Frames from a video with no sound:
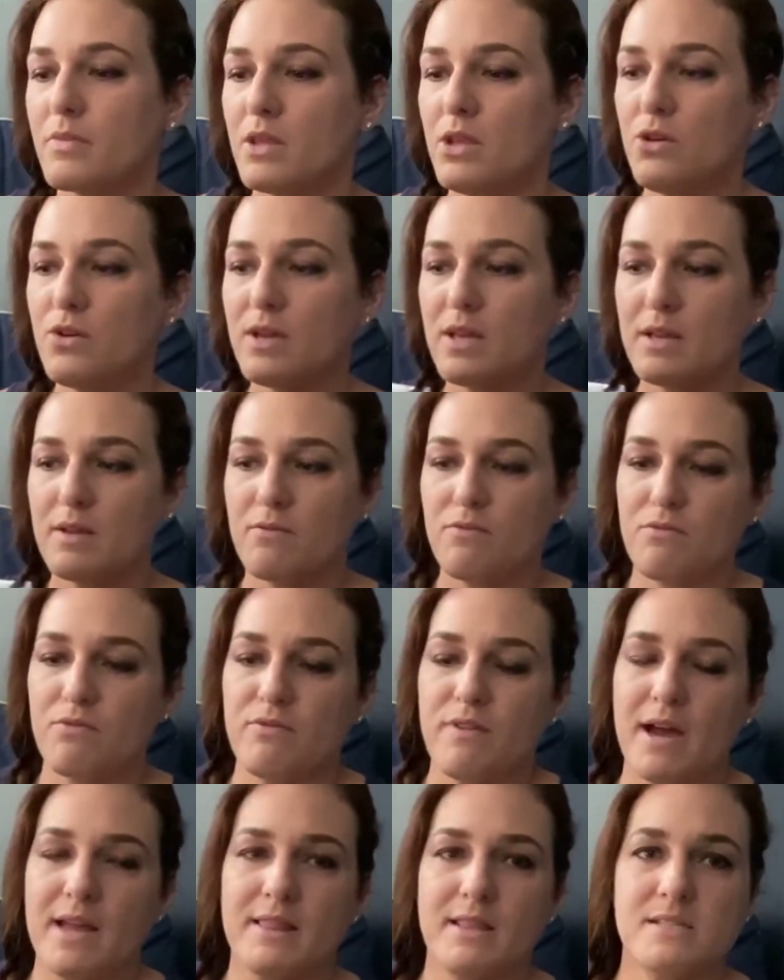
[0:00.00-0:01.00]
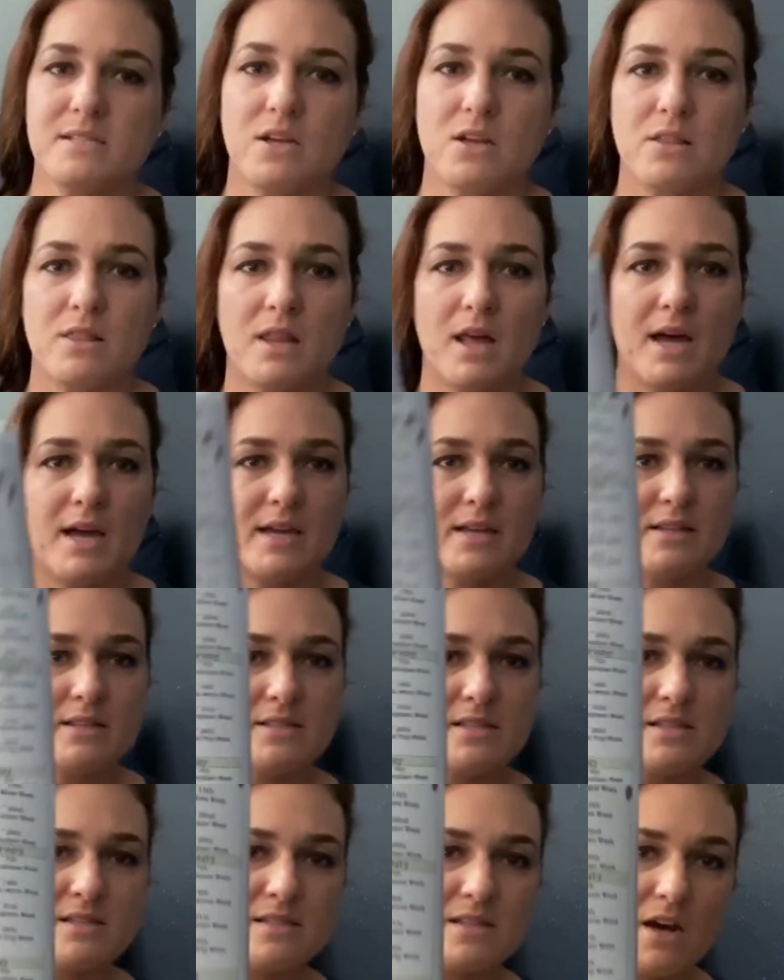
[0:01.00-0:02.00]
You can find this online.
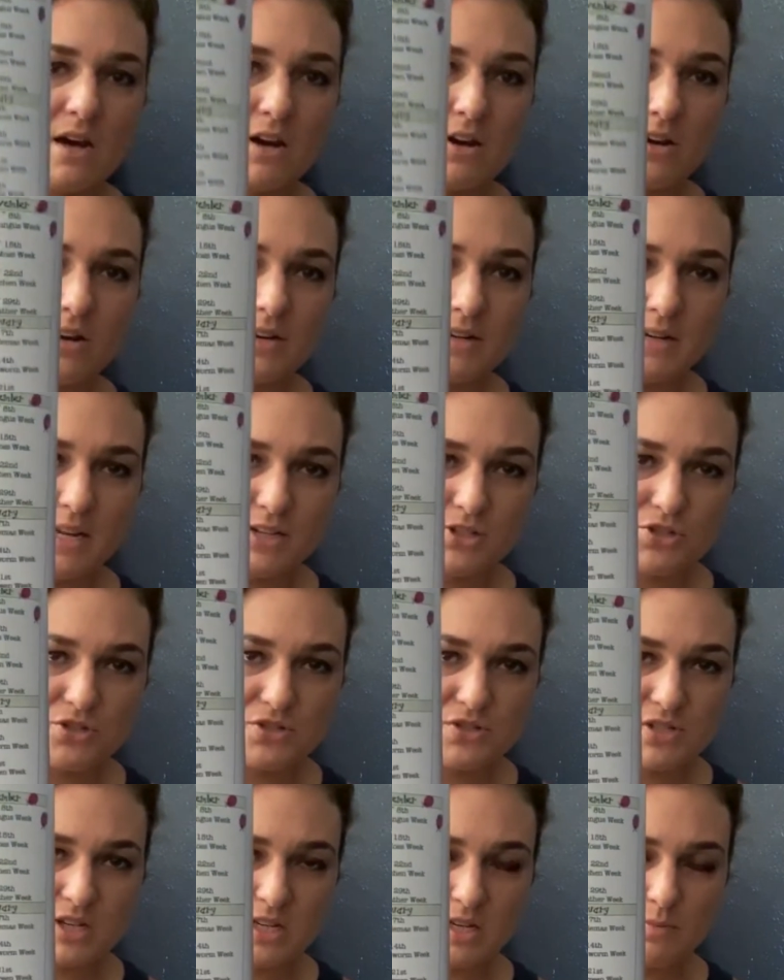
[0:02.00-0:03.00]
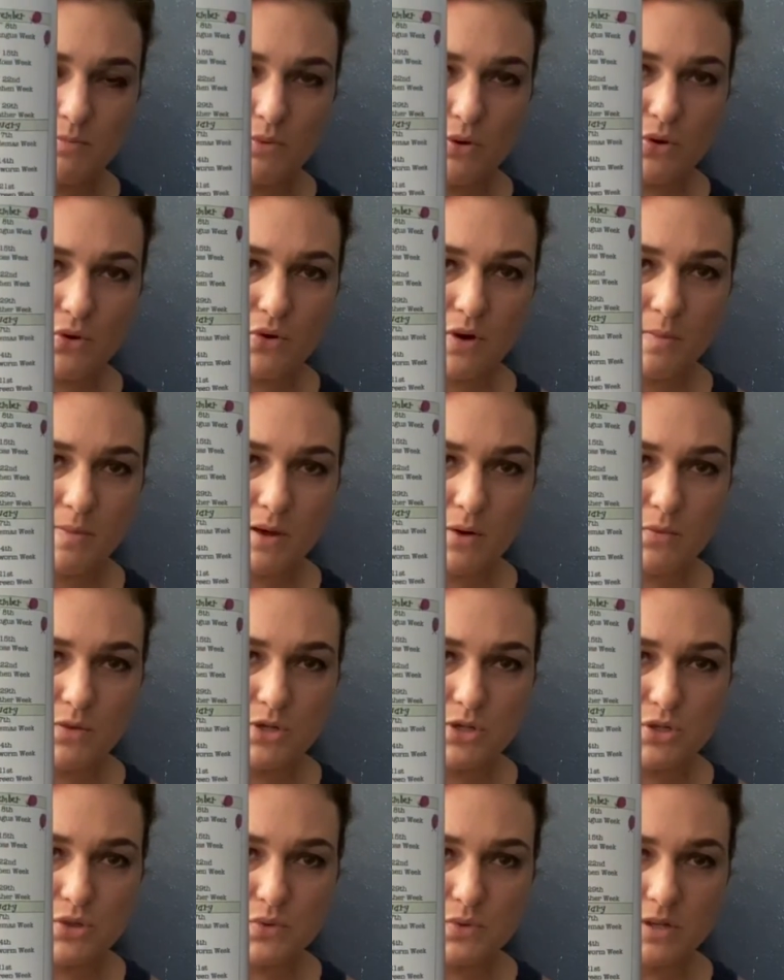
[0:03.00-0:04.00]
This is our nature study program that we're
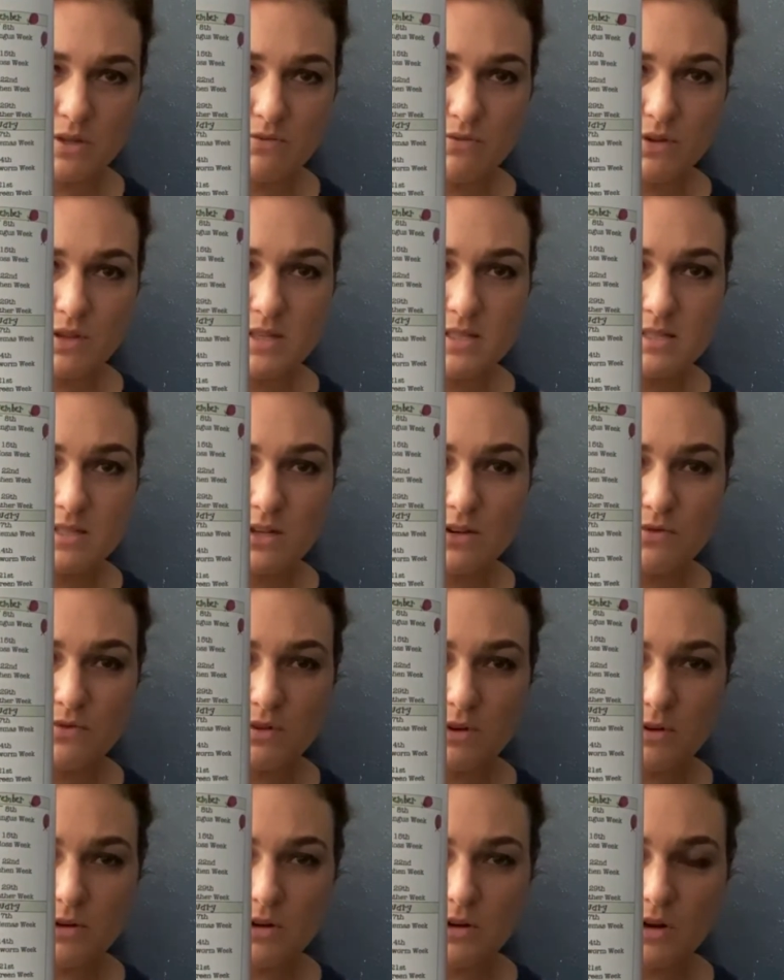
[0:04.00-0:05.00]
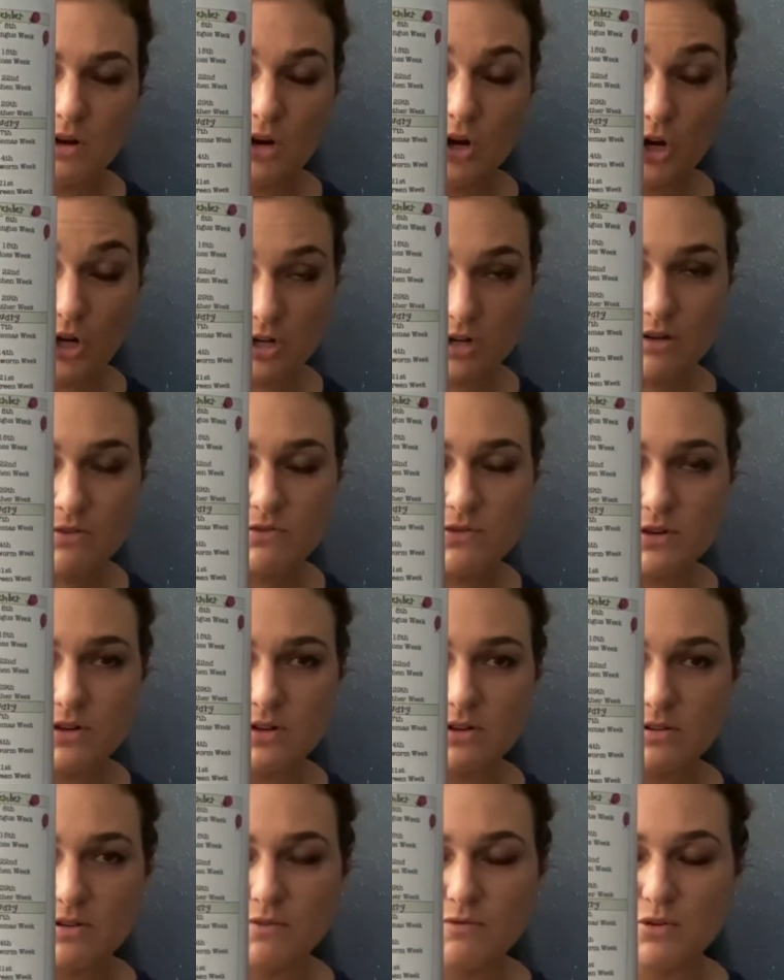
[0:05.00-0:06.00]
doing for this year for
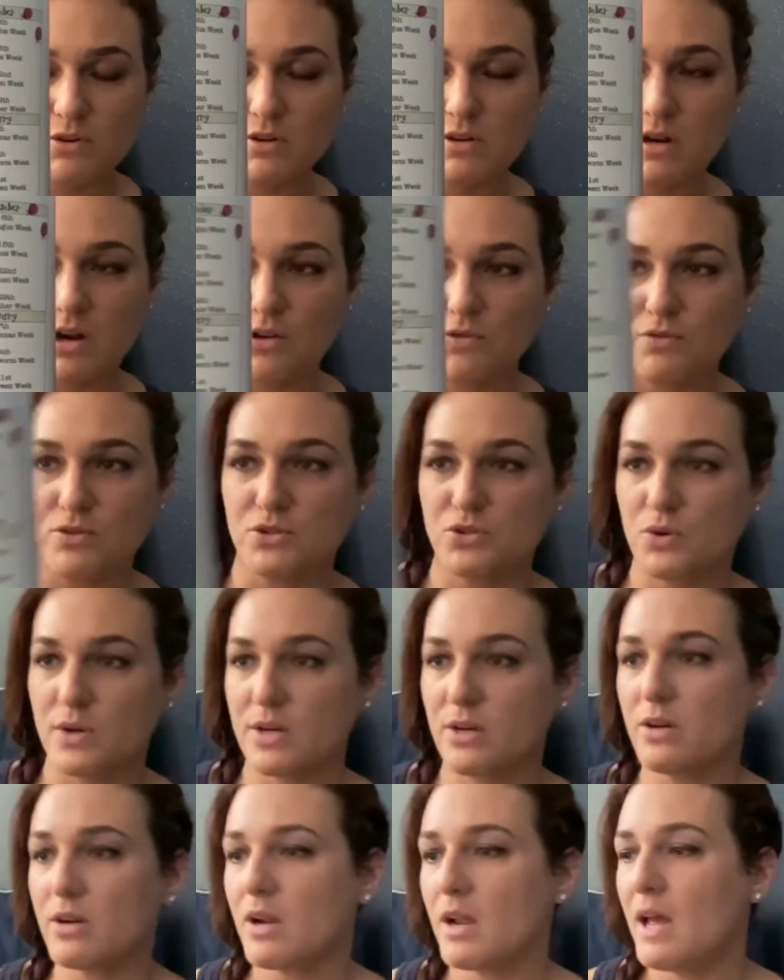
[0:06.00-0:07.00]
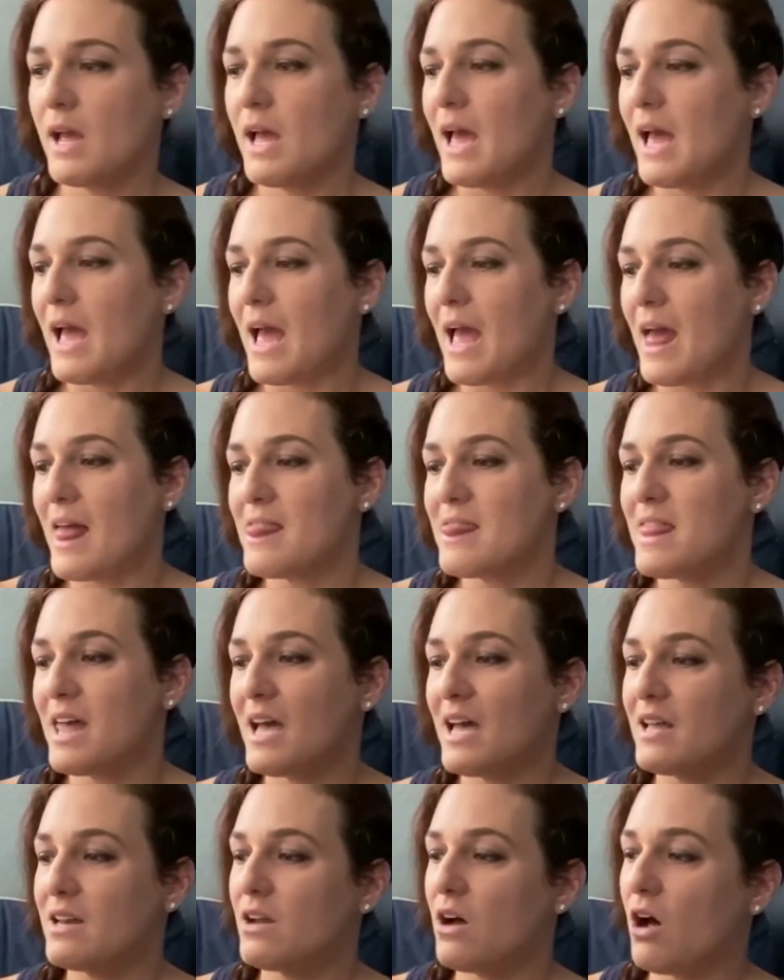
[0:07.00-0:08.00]
our first grader. And
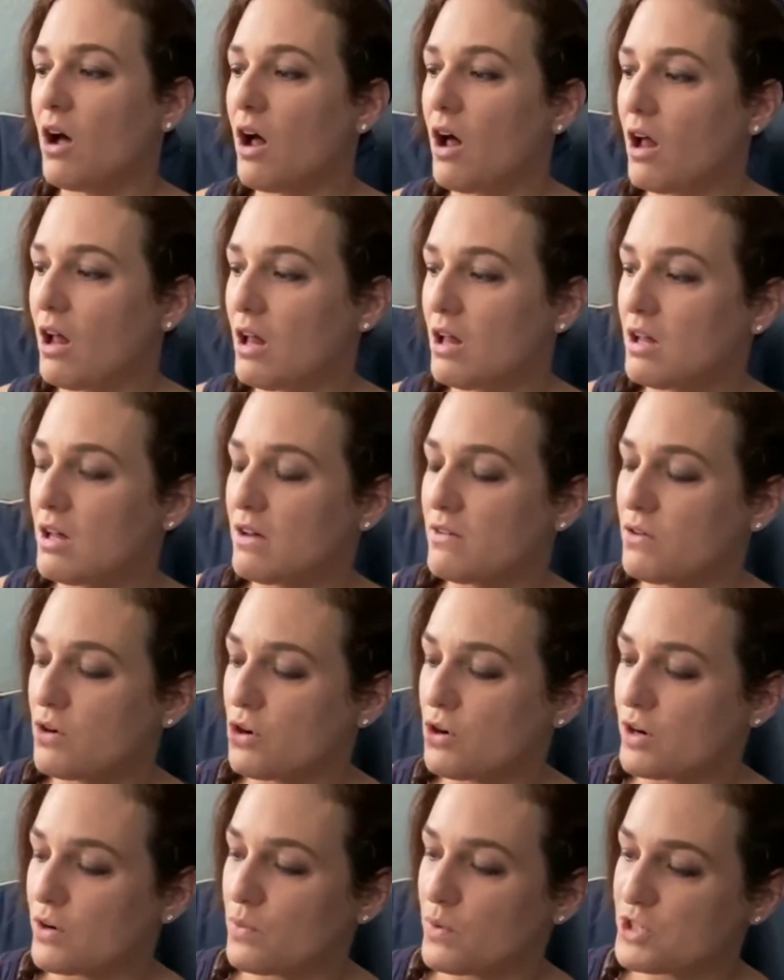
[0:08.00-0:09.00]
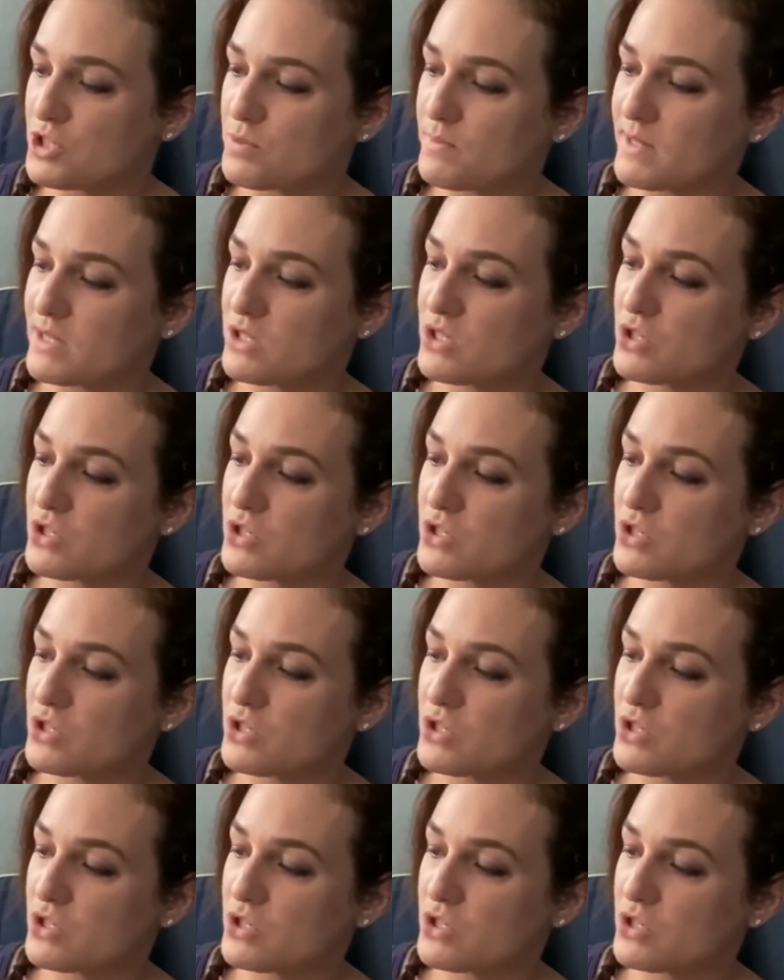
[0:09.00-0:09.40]
then all of her enrichments.